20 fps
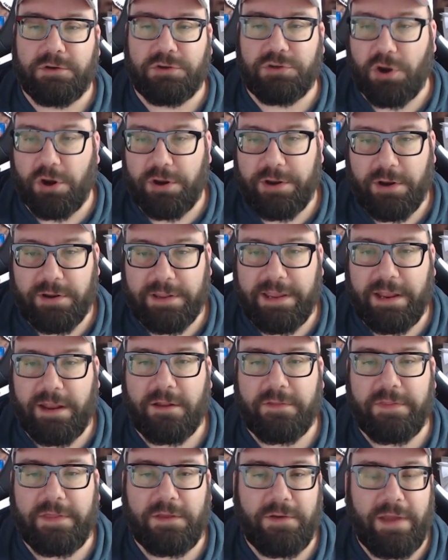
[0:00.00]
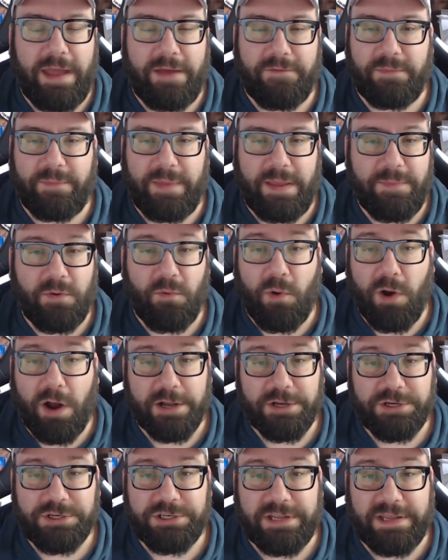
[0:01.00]
dirtier gear that you haven't maybe
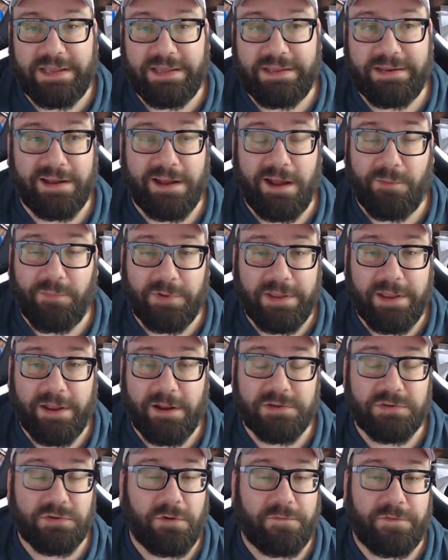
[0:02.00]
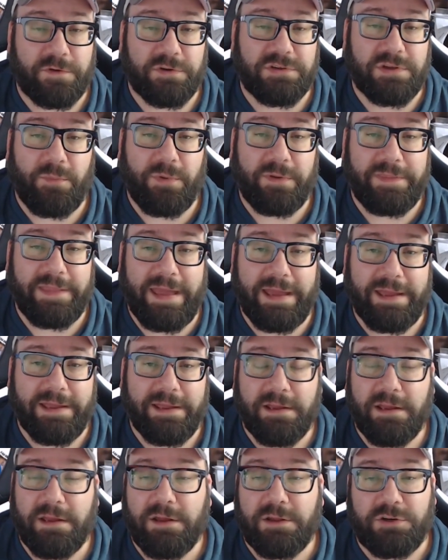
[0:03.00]
washed in a couple years, or for someone that
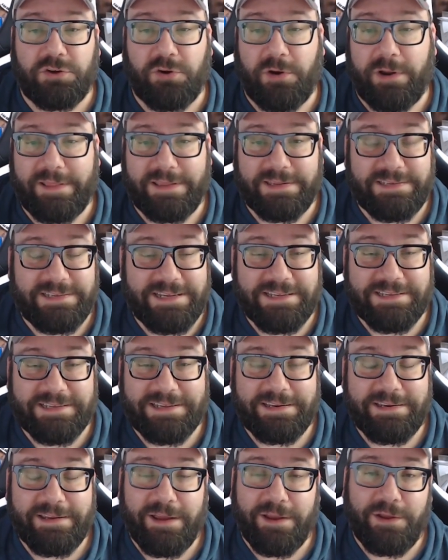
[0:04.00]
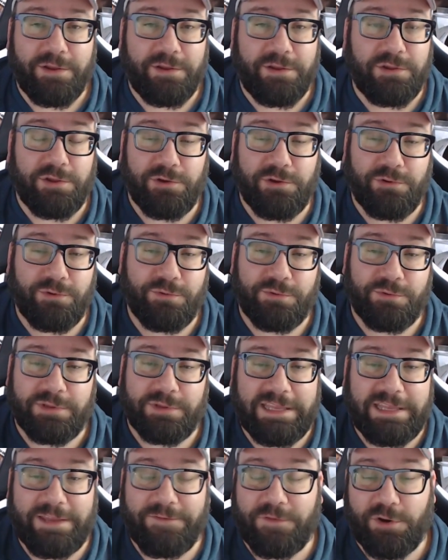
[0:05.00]
during the season you
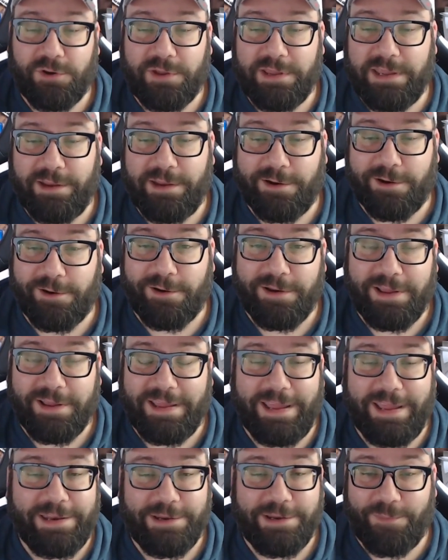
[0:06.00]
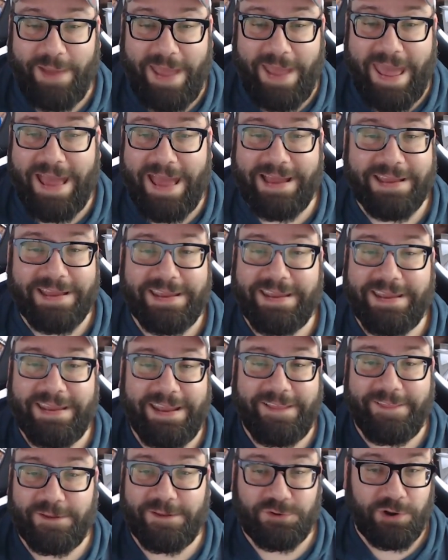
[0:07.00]
leave your gear in your bag
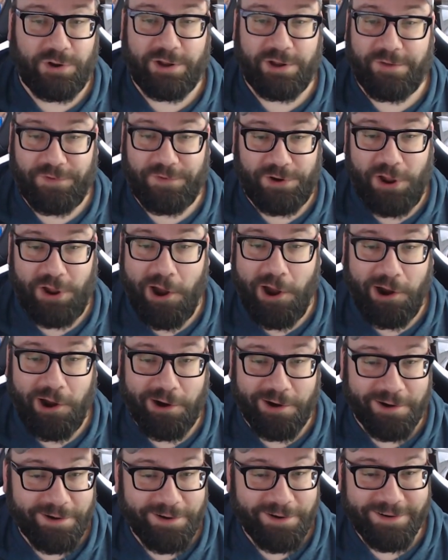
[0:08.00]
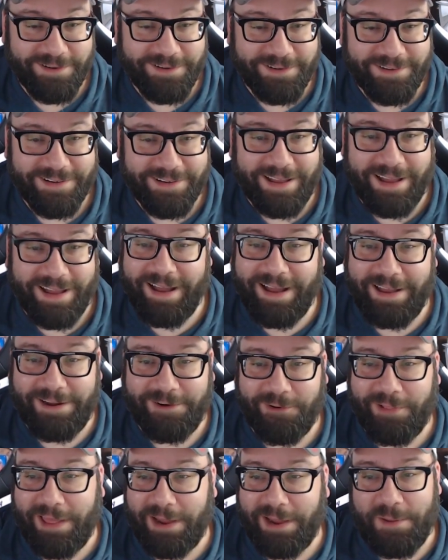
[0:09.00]
in the trunk of your car. I
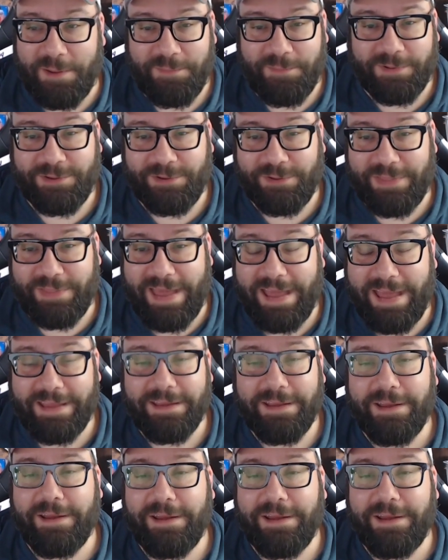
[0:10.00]
know a lot of people do that.